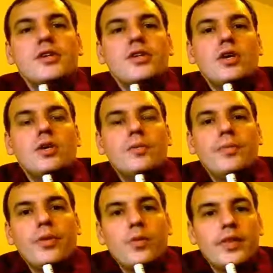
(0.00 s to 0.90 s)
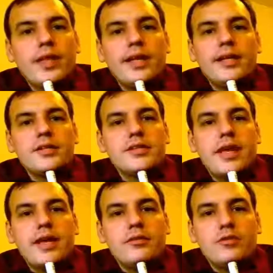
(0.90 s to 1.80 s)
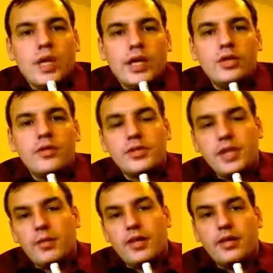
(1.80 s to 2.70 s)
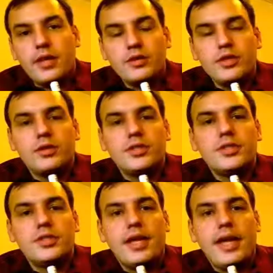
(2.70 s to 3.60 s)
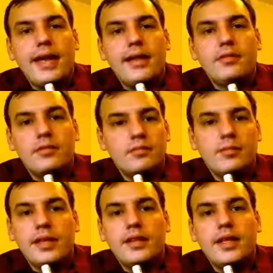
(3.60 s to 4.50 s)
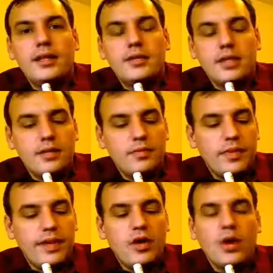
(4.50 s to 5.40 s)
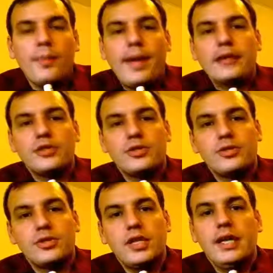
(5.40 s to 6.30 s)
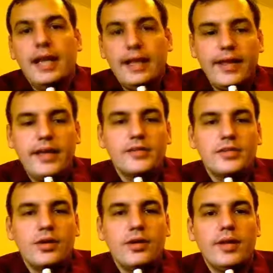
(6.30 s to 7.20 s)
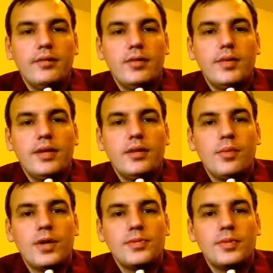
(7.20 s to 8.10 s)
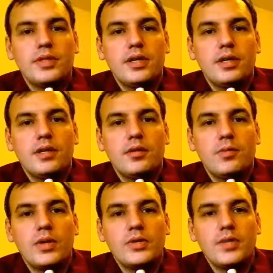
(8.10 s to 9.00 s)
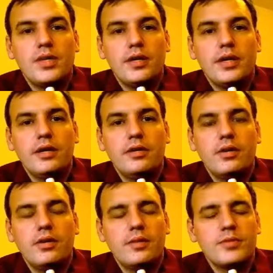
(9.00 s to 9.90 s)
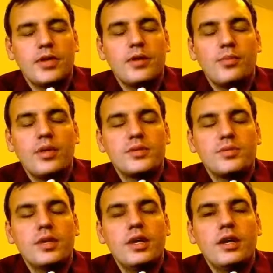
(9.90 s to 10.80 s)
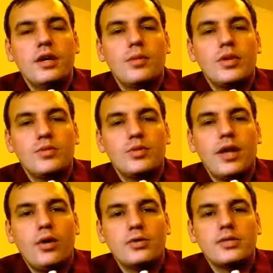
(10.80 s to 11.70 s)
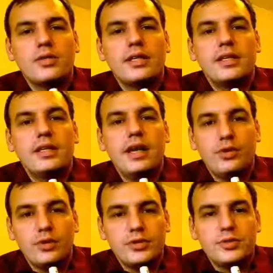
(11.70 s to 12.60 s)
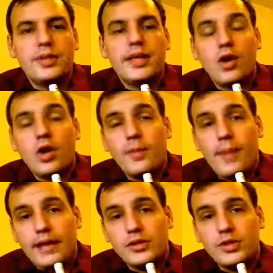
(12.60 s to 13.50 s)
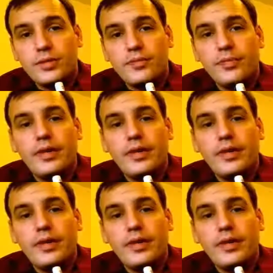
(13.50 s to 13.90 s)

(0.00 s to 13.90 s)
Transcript: So what they did is they tried to do the same thing in their churches. They had men that they called pastors, and they considered them to be the Presbyterian, or I'm sorry, the presbyteros, the elders, but they call them pastor.